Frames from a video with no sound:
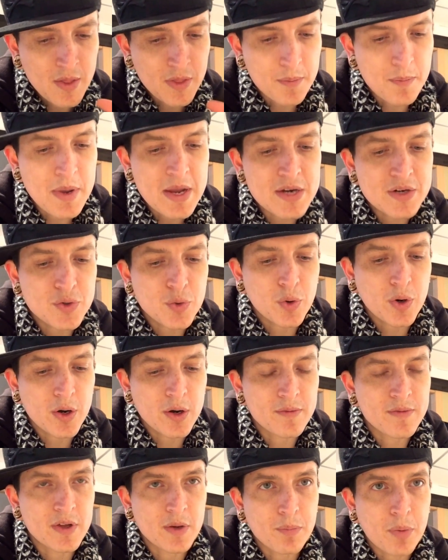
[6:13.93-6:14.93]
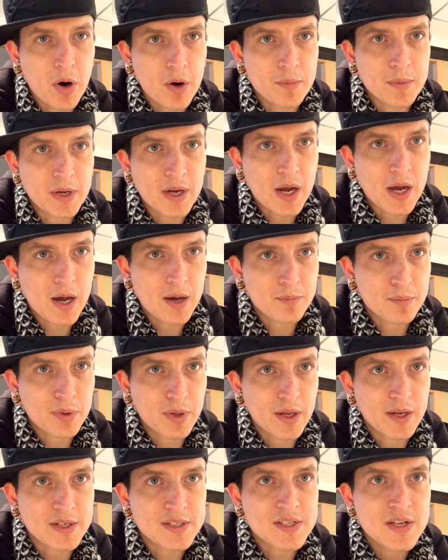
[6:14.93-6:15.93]
the main door of the apartment apartment
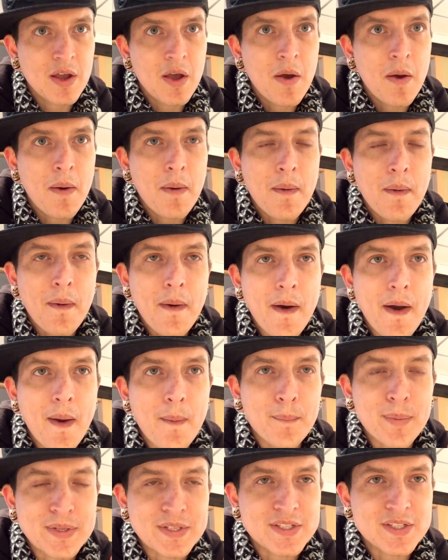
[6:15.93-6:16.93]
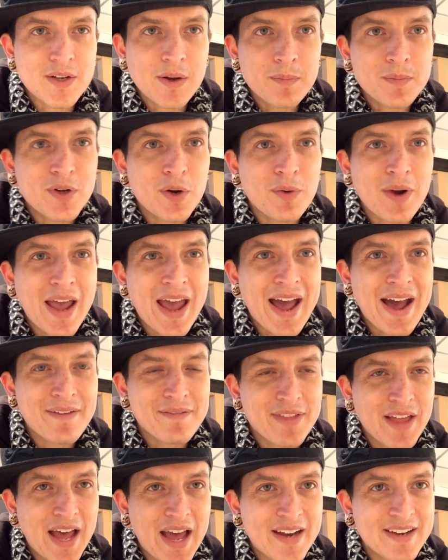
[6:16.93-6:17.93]
complex. But some don't
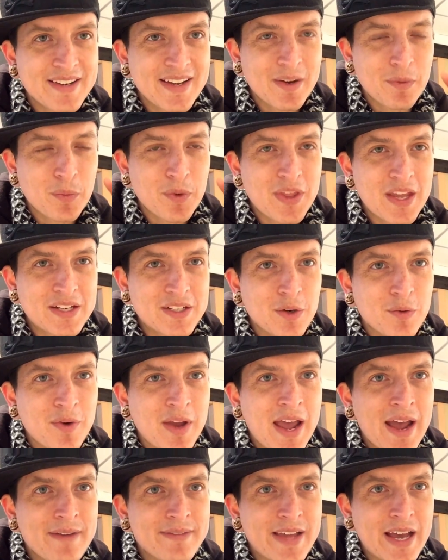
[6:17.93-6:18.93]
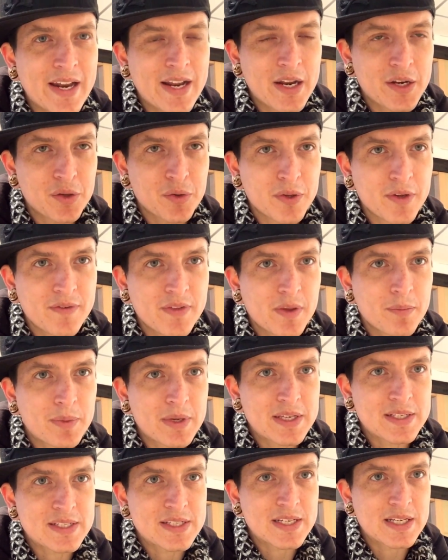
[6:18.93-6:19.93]
have that. And when they don't have that, and you live in a
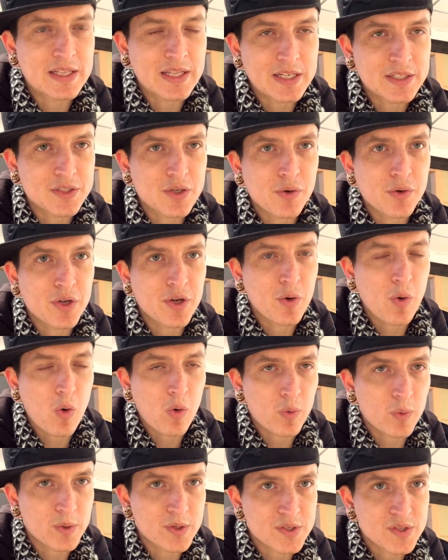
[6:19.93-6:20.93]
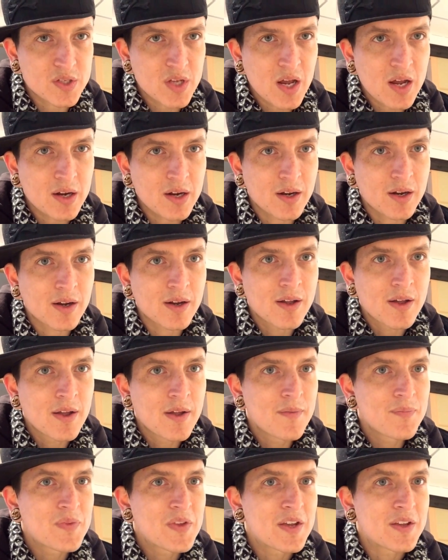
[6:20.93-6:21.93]
big city like Tokyo or Osaka,
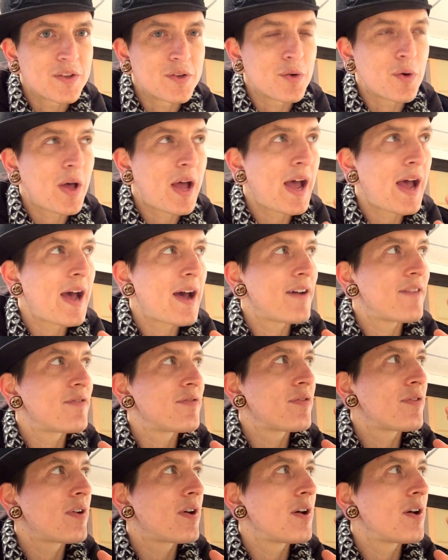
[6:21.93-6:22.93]
you'll have